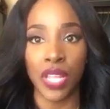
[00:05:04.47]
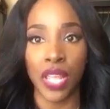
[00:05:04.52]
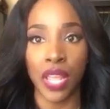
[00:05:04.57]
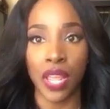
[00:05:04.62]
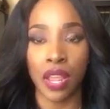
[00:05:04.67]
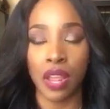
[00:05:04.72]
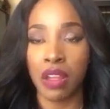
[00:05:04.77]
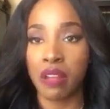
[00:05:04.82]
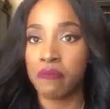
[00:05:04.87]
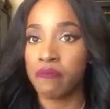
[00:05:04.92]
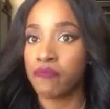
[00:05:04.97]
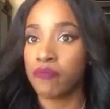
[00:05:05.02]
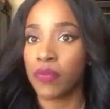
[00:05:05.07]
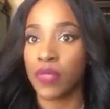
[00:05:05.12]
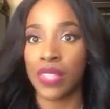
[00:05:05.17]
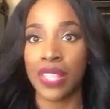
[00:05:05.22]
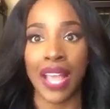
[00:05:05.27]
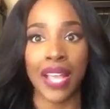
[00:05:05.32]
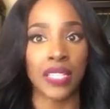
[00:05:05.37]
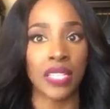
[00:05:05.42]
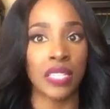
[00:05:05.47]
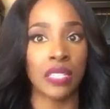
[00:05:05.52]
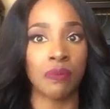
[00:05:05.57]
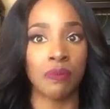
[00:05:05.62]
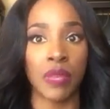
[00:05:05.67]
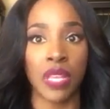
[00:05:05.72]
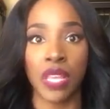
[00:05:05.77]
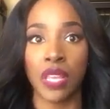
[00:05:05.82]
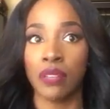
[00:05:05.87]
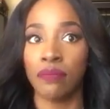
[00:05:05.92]
hair lasted
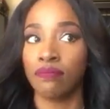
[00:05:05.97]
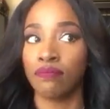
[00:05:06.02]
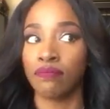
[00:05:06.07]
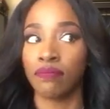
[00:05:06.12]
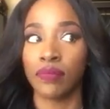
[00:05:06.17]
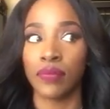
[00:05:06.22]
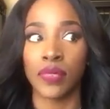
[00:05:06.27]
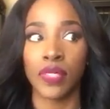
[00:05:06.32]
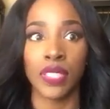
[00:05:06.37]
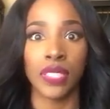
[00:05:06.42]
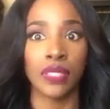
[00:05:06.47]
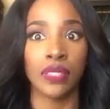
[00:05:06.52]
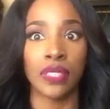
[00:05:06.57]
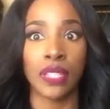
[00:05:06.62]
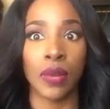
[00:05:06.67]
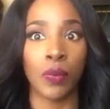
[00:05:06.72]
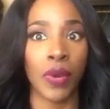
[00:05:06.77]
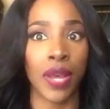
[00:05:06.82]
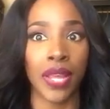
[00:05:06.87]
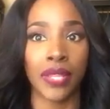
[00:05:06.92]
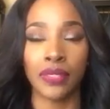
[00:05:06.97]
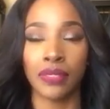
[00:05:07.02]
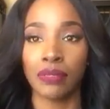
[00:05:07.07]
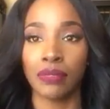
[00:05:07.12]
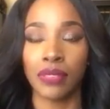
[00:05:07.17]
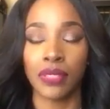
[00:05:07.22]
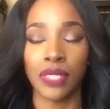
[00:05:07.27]
me, what,